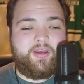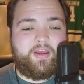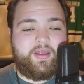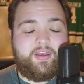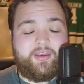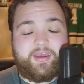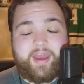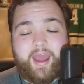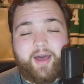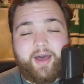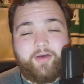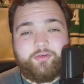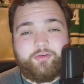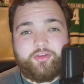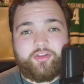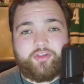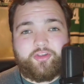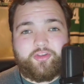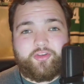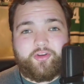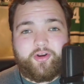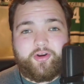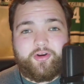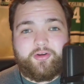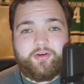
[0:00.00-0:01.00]
Dallas
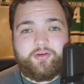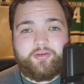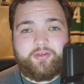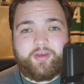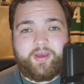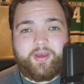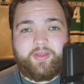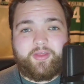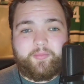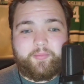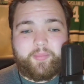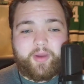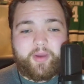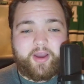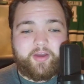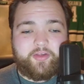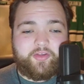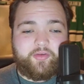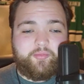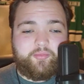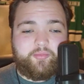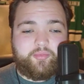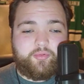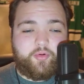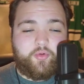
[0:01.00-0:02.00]
Stars and the
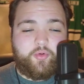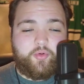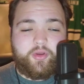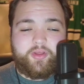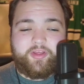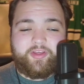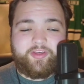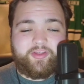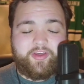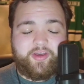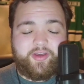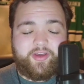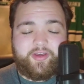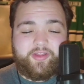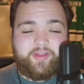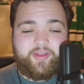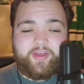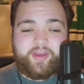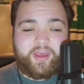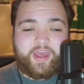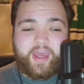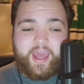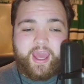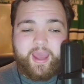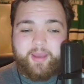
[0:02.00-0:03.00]
Boston Bruins, the
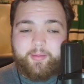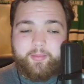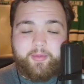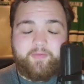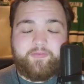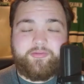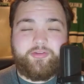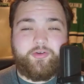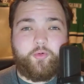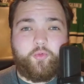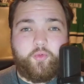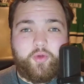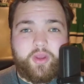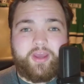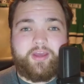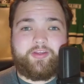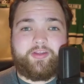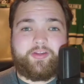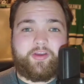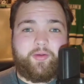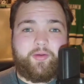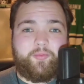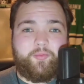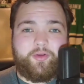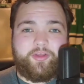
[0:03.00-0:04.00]
game of the week,
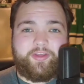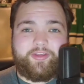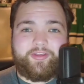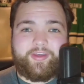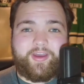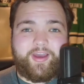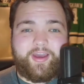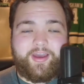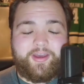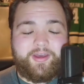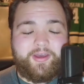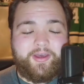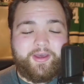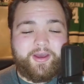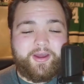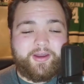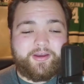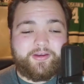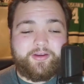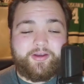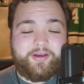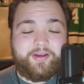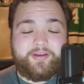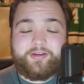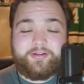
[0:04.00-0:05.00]
some would say,
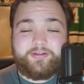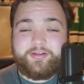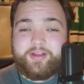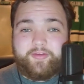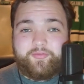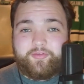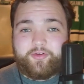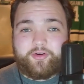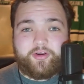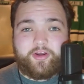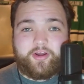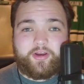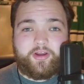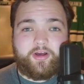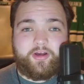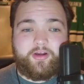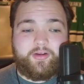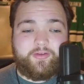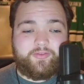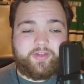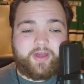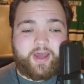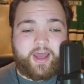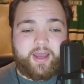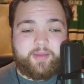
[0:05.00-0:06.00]
delivered on all of
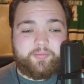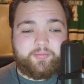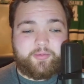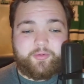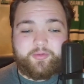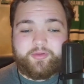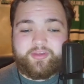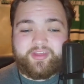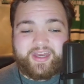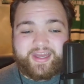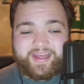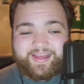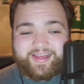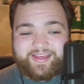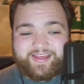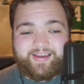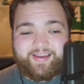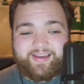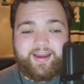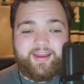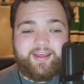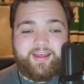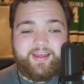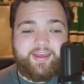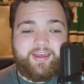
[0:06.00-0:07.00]
the hype. It was an
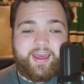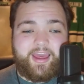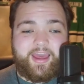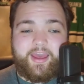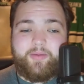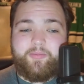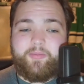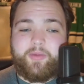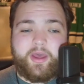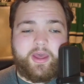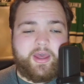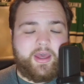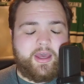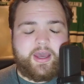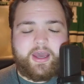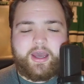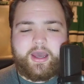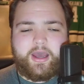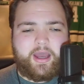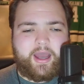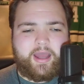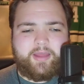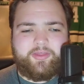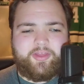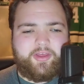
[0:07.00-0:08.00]
exciting game.
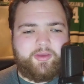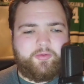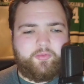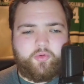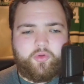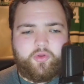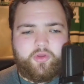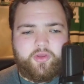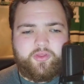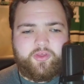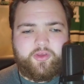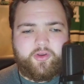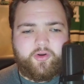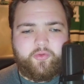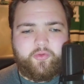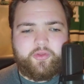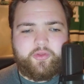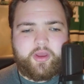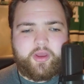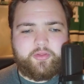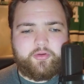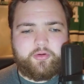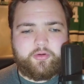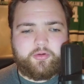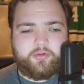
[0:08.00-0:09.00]
I think really the only
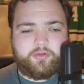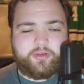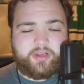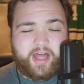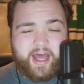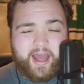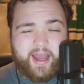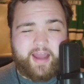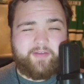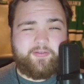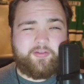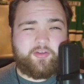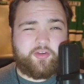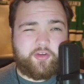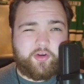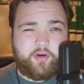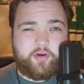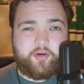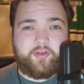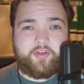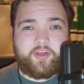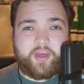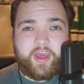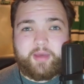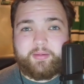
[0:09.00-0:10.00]
other live
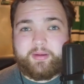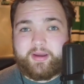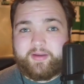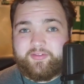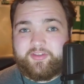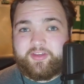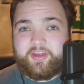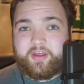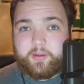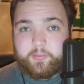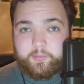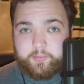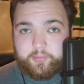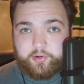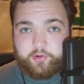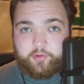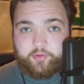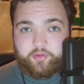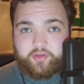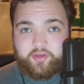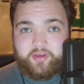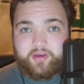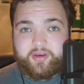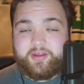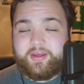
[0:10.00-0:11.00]
Stars game I've seen in
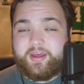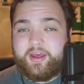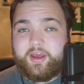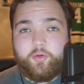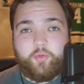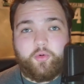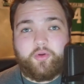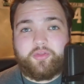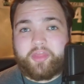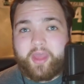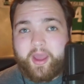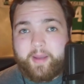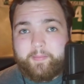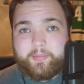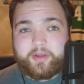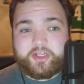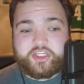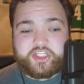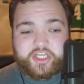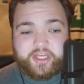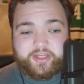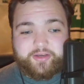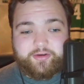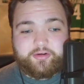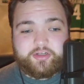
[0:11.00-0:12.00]
person with that much
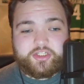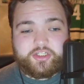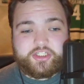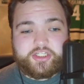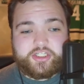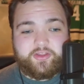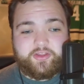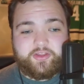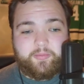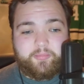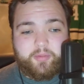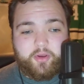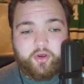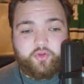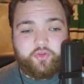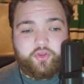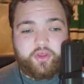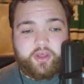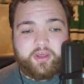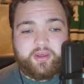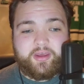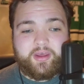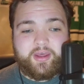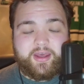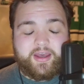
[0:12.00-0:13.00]
energy in the
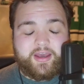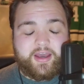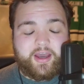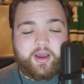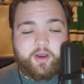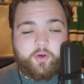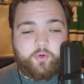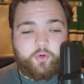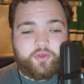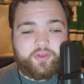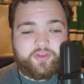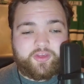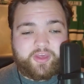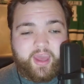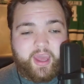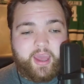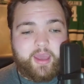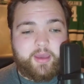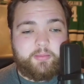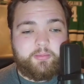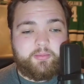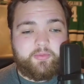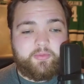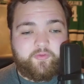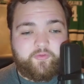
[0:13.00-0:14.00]
building was
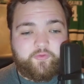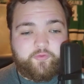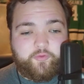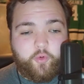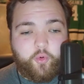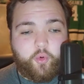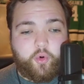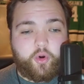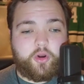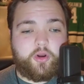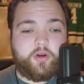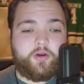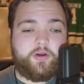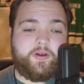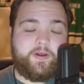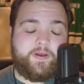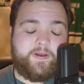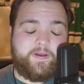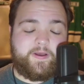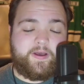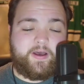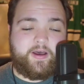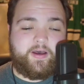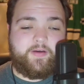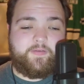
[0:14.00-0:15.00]
game four
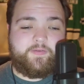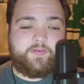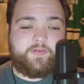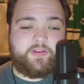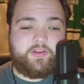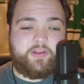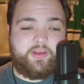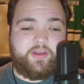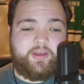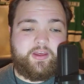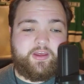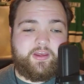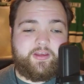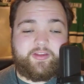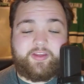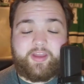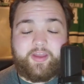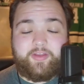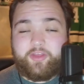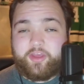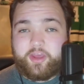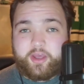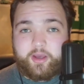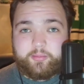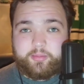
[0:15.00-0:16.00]
of the
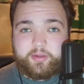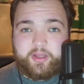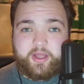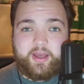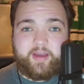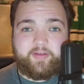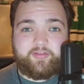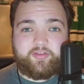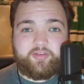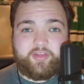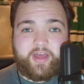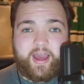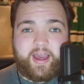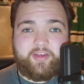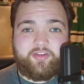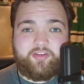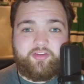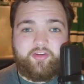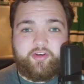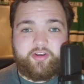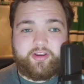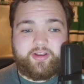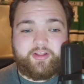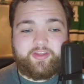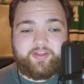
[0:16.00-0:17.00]
Stanley Cup playoffs last
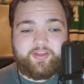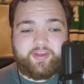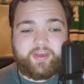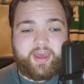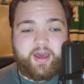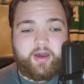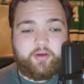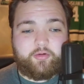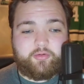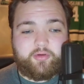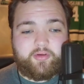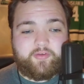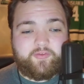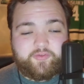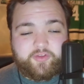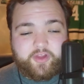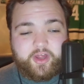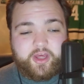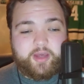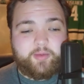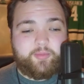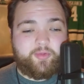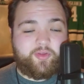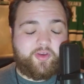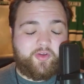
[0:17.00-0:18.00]
year against the Calgary
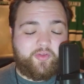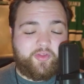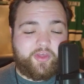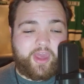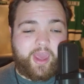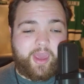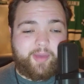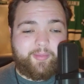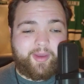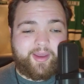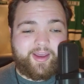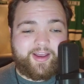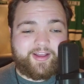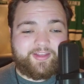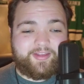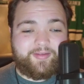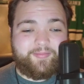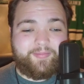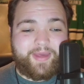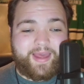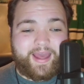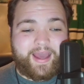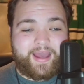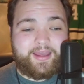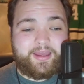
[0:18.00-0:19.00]
Flames, the only game I got to
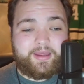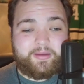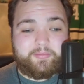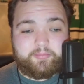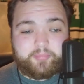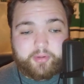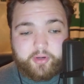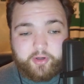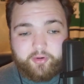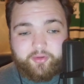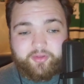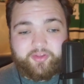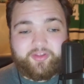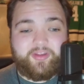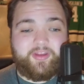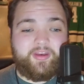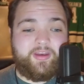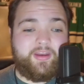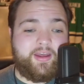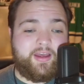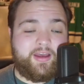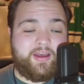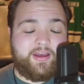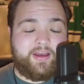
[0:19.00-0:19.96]
be at in person.